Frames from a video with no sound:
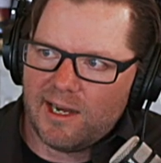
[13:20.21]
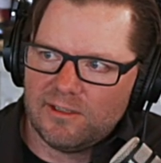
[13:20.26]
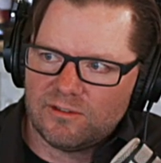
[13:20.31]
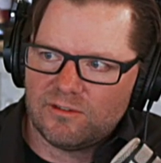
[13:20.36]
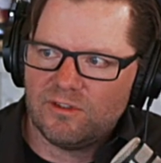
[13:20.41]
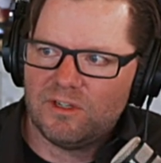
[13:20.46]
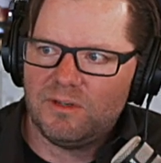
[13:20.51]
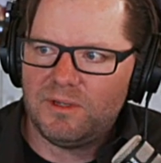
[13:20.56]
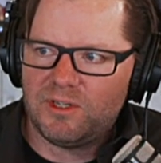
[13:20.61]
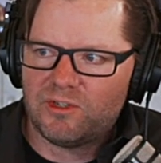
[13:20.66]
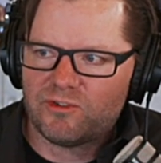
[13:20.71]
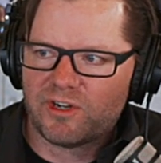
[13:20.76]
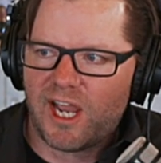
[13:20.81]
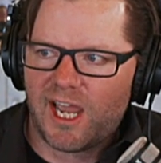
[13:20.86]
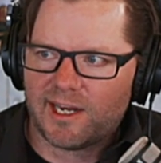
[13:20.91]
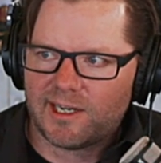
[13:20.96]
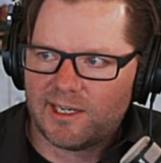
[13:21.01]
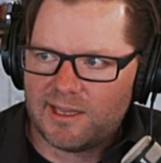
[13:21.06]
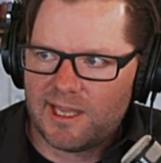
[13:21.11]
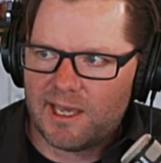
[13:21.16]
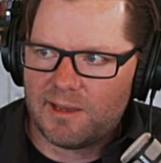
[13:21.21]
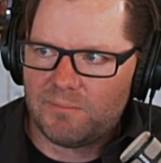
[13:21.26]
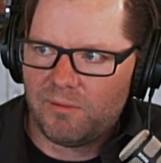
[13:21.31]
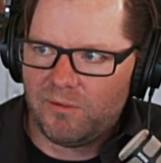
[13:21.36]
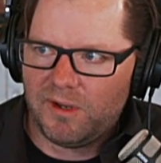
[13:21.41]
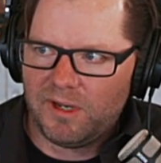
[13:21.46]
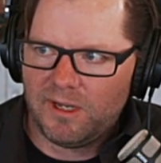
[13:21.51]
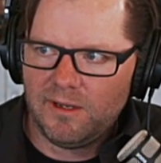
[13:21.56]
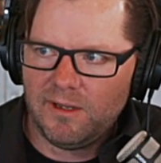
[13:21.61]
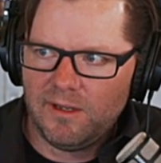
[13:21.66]
is going to be tracked at that
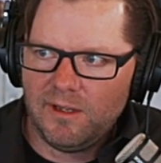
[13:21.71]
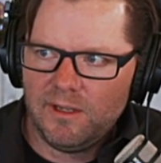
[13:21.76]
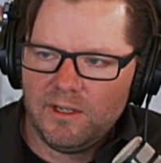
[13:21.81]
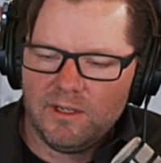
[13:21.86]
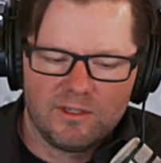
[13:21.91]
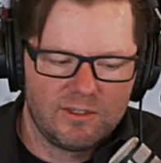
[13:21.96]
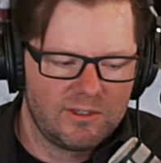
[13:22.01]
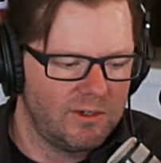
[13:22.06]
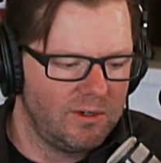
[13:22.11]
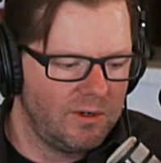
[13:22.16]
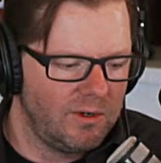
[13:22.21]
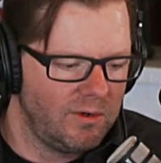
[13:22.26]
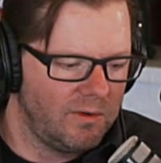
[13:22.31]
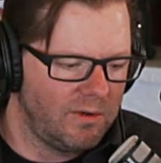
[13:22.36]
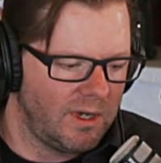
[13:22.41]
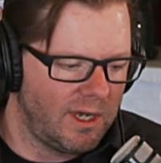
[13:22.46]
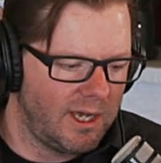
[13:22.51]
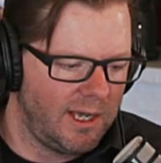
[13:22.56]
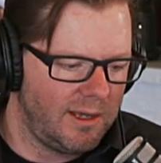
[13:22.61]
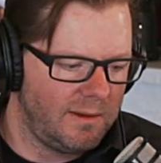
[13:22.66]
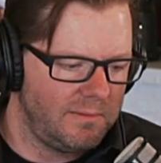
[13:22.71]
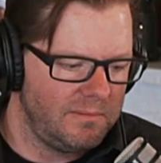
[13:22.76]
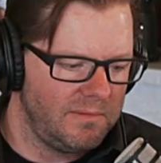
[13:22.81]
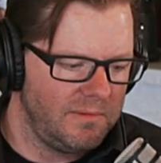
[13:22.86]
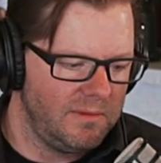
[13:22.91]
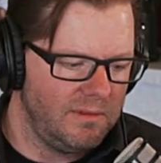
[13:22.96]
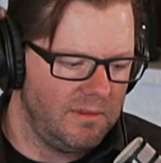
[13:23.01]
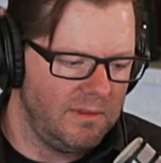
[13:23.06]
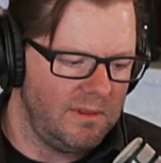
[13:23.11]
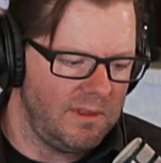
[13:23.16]
point. So
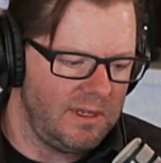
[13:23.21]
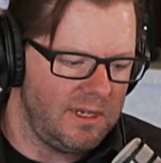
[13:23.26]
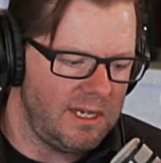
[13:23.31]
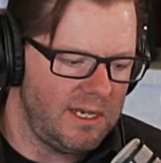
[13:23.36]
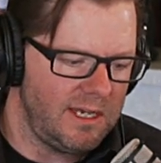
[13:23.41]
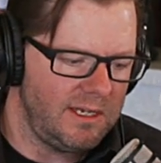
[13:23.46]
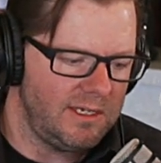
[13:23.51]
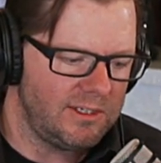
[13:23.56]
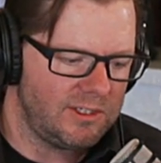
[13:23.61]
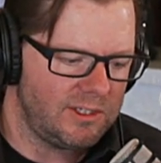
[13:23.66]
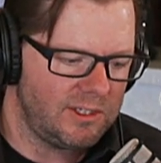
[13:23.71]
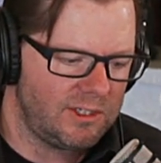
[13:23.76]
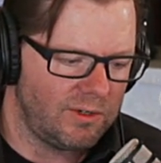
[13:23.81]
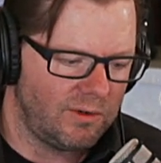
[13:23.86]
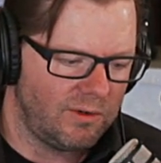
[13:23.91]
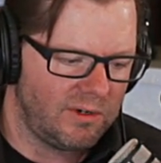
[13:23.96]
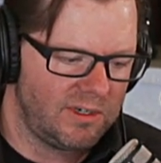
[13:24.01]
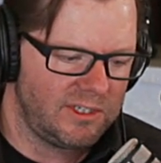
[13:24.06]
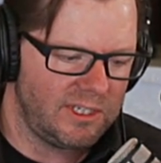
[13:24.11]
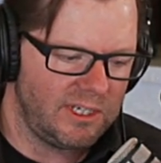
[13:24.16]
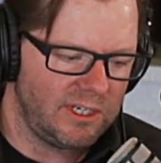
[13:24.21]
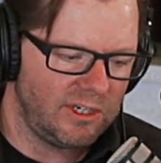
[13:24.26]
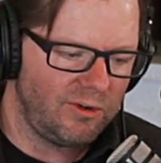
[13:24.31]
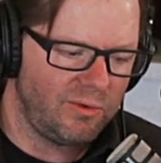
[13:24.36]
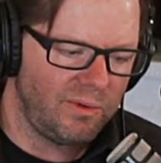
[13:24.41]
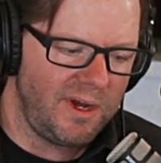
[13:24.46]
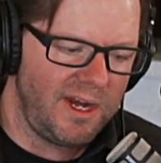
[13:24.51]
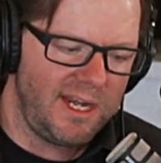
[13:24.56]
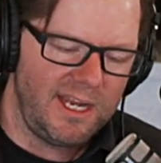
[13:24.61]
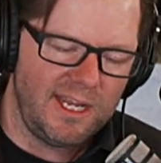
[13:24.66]
the source
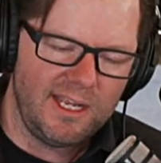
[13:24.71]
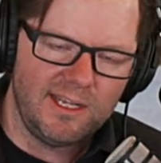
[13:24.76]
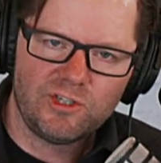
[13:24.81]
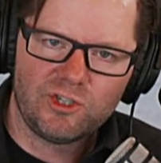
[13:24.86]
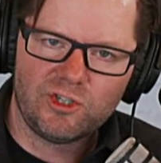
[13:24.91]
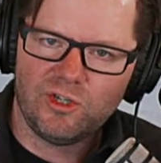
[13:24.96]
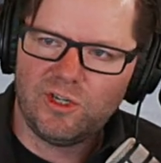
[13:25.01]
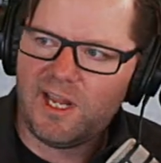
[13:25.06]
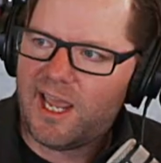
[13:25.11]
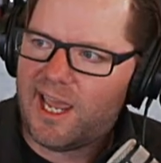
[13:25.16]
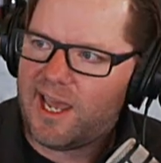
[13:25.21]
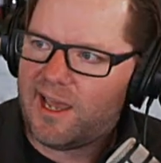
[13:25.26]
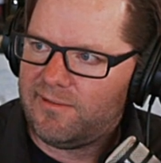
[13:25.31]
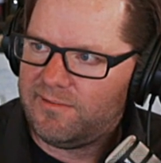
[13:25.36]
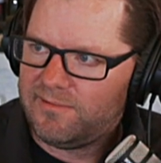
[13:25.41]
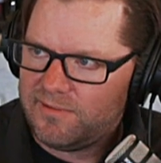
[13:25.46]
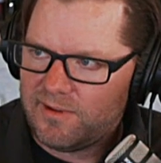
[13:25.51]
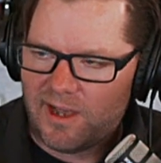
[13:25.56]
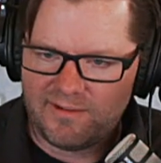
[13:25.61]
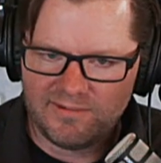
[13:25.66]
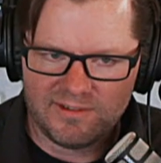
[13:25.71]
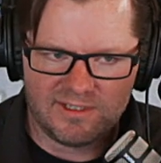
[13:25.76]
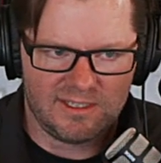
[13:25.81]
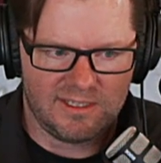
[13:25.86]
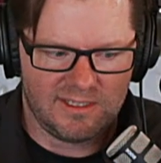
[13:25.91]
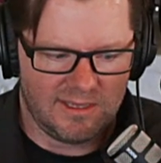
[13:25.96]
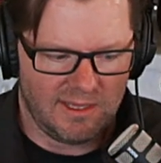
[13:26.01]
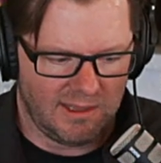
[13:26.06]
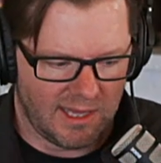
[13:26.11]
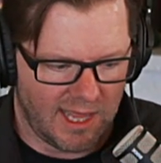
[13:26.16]
ingredients should have
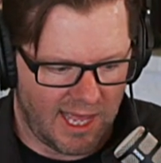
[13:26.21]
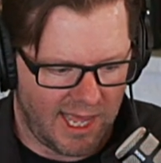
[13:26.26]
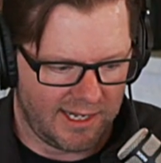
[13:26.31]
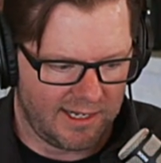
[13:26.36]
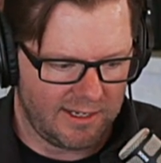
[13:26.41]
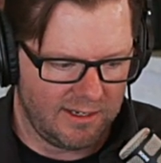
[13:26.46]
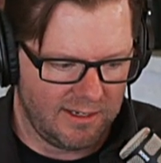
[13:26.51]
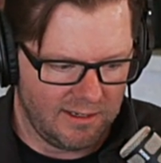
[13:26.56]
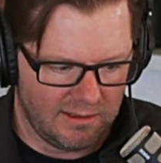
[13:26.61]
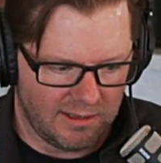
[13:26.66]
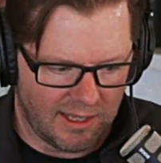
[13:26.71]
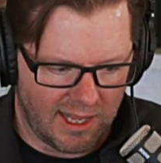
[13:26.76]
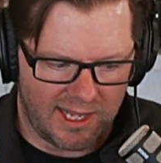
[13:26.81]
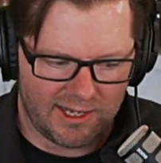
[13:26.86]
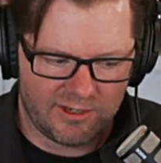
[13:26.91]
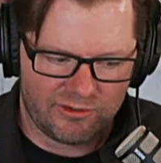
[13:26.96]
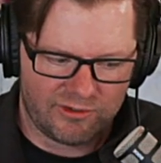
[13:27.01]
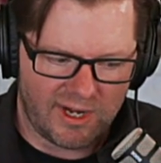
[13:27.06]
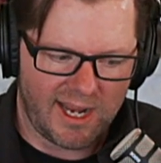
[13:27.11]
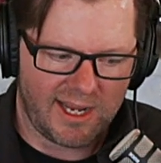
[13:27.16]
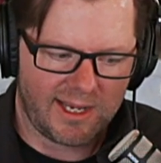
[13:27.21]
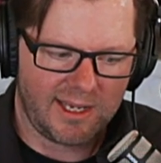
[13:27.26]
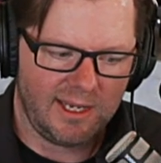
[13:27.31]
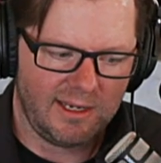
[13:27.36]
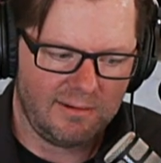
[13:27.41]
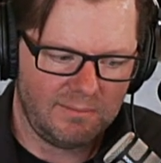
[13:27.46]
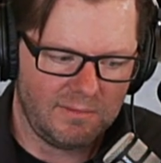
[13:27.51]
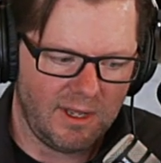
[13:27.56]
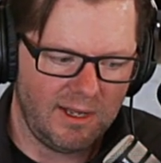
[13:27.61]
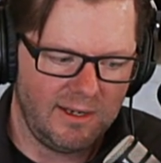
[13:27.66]
obviously the lot
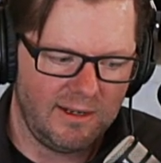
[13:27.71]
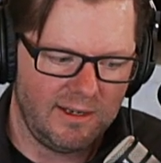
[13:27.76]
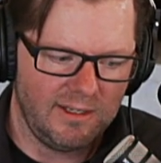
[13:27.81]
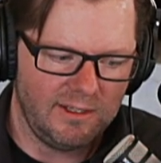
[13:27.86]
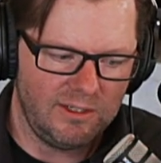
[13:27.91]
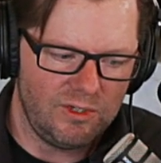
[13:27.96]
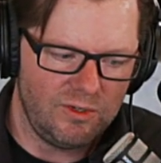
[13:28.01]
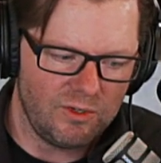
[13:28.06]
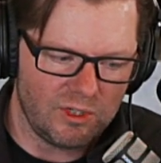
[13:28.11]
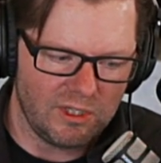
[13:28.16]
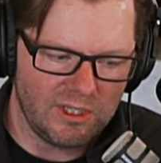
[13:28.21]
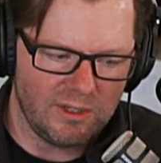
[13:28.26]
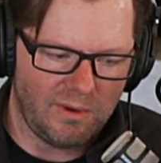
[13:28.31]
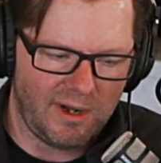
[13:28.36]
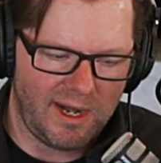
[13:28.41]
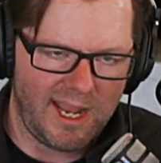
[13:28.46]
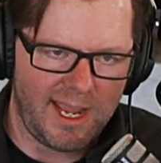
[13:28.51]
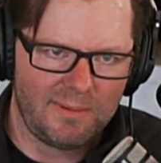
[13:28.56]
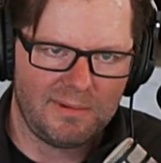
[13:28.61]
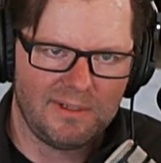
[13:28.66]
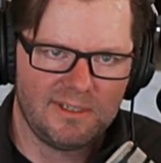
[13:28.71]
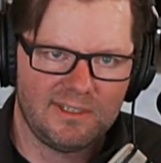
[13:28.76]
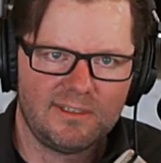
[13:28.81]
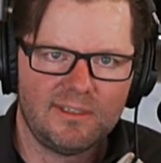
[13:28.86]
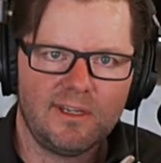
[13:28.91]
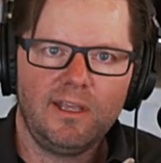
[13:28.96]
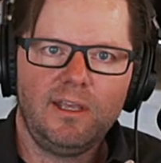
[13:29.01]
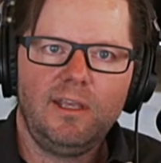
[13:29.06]
tracking done. Usually what happens is